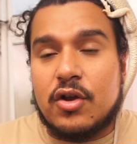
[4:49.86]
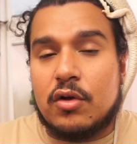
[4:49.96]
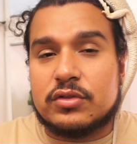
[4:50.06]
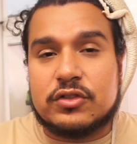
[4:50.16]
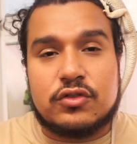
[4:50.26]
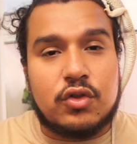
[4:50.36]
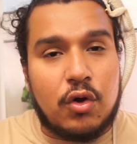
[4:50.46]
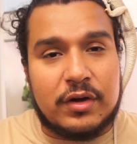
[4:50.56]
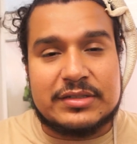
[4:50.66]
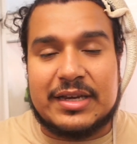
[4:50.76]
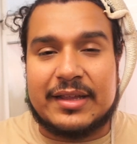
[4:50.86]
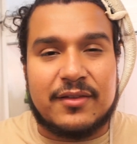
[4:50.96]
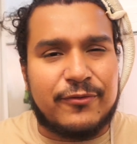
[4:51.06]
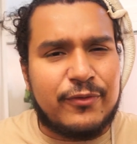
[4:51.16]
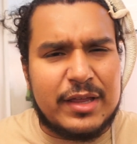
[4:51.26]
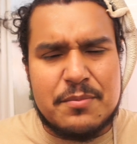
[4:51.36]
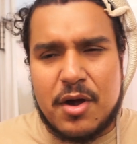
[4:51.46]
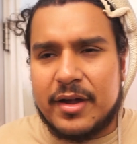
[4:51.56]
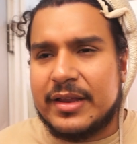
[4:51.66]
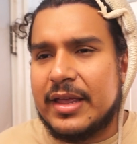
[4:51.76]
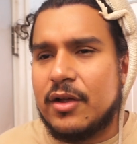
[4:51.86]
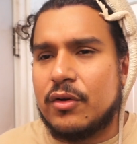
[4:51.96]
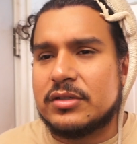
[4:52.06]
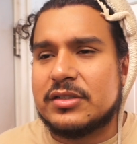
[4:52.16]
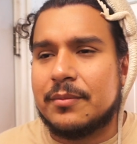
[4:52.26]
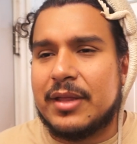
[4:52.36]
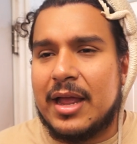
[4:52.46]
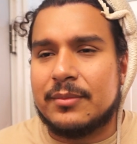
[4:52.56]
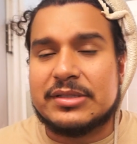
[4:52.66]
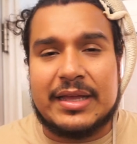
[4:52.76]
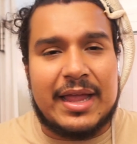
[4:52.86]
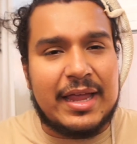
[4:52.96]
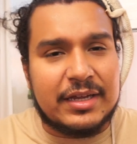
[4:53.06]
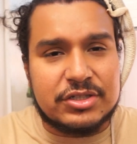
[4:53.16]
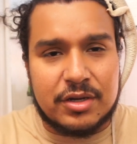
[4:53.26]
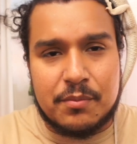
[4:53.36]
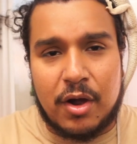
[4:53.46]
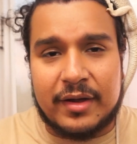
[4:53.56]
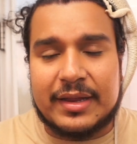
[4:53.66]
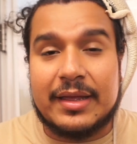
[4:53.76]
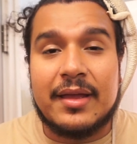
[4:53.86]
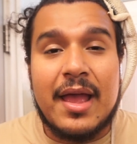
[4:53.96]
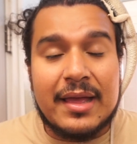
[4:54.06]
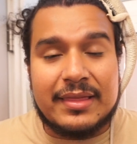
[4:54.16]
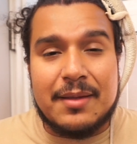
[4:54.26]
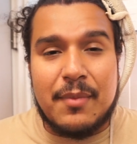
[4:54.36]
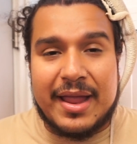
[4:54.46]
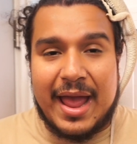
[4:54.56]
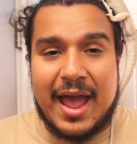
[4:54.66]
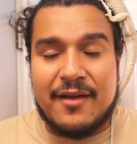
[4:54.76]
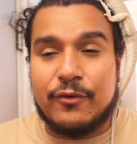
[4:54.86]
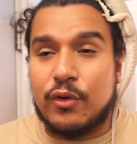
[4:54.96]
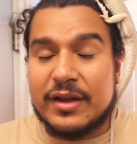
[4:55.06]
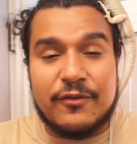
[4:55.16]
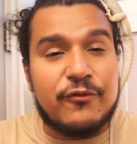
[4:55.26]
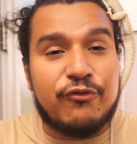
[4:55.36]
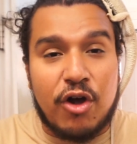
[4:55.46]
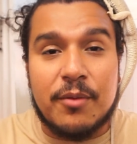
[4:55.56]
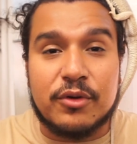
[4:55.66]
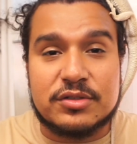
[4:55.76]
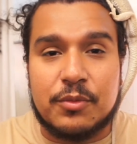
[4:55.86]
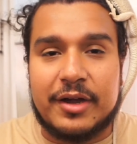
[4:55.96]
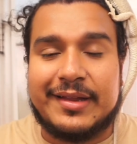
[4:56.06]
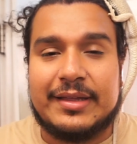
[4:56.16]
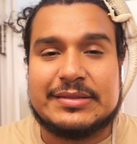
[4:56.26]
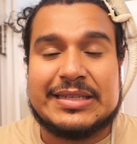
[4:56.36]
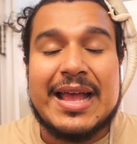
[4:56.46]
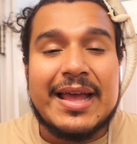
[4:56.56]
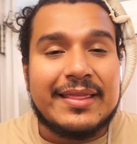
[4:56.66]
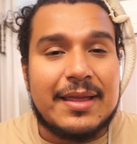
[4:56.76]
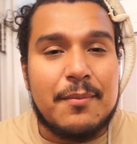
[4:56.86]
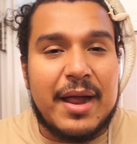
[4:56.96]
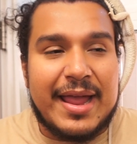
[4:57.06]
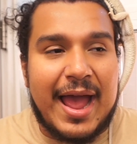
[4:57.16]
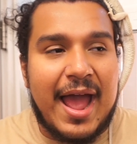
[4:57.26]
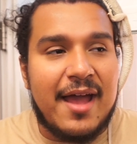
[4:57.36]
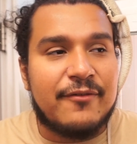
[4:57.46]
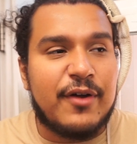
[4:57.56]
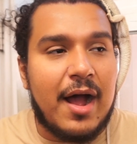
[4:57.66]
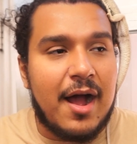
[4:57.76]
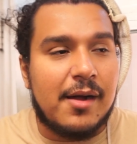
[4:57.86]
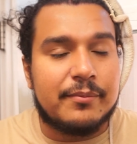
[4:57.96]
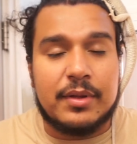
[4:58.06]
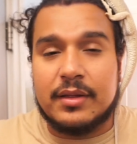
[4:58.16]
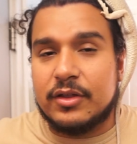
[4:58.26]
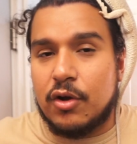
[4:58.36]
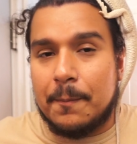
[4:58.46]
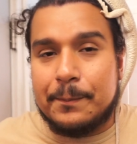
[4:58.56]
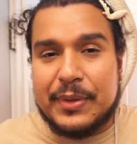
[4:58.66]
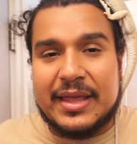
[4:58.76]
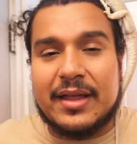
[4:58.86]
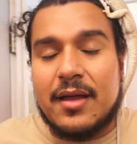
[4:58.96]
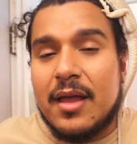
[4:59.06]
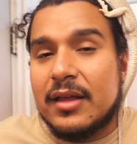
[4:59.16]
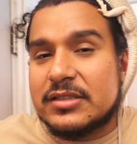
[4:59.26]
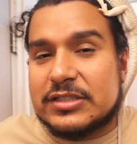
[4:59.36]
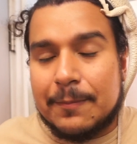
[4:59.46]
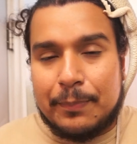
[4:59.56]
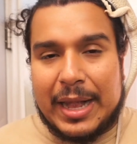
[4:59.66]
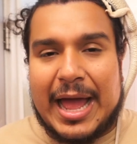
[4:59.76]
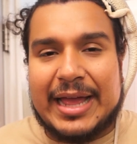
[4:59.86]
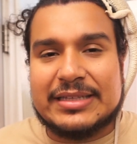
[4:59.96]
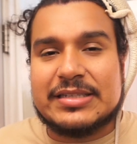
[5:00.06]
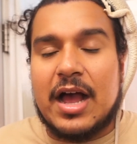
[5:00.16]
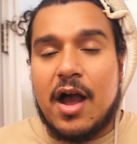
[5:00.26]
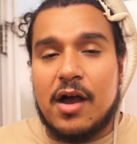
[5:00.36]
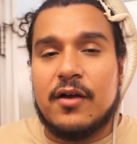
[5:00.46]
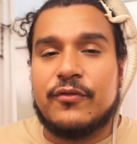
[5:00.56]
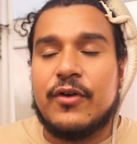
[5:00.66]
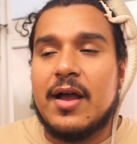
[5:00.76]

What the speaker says: stores like the flea market or sometimes the Asian market, they might have, or even farmers markets, they might have, big supplies of